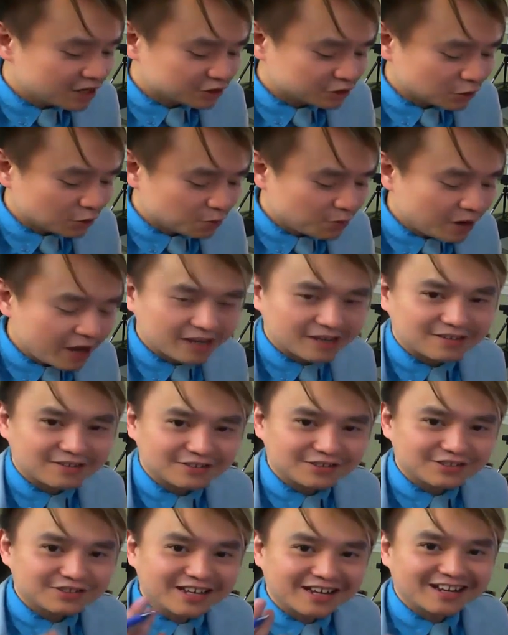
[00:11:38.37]
So, Mike,
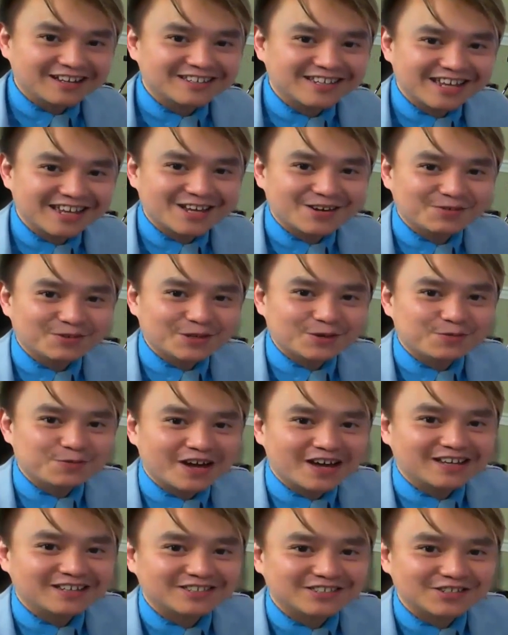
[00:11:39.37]
could you kind of take over the
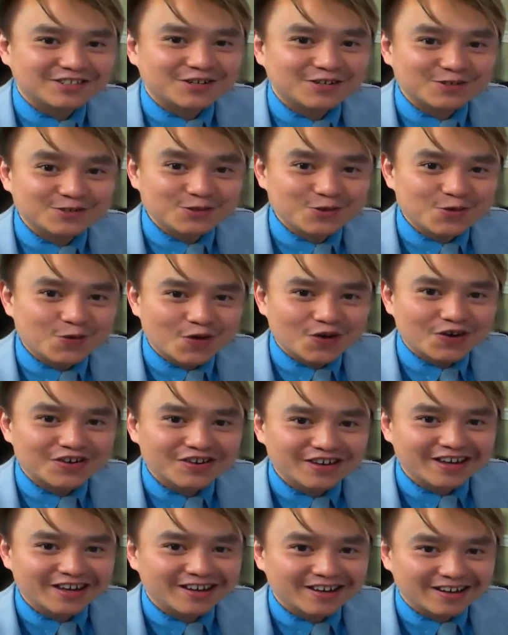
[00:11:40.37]
mic, share
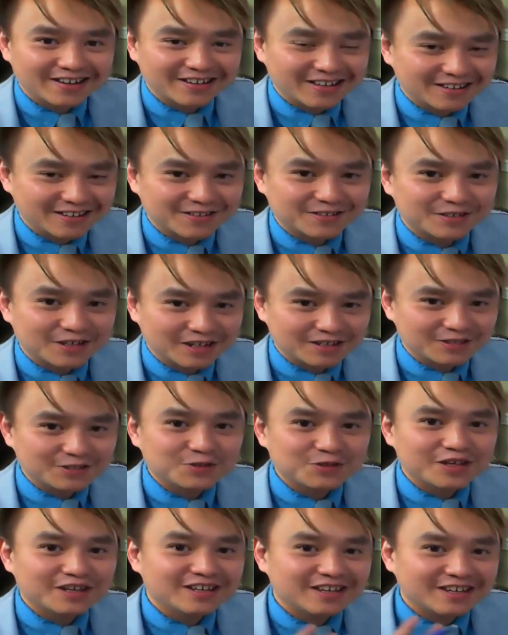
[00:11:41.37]
your in, uh,
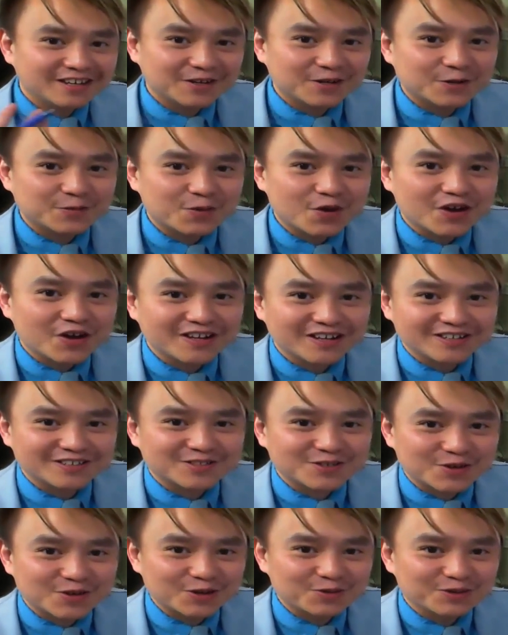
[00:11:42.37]
unique internet marketing
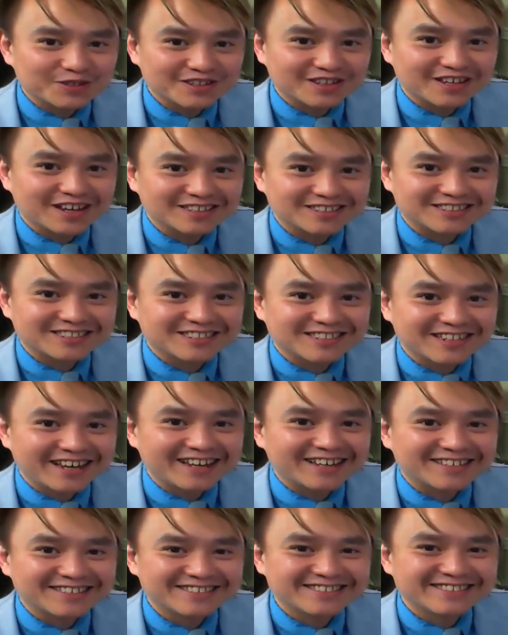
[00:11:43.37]
story with us
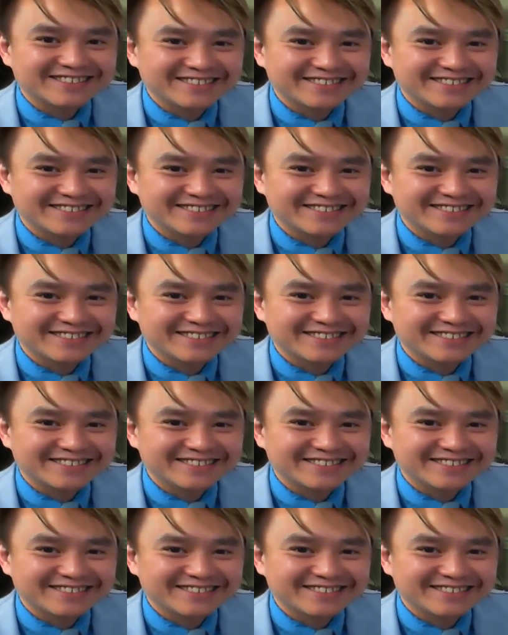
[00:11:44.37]
today?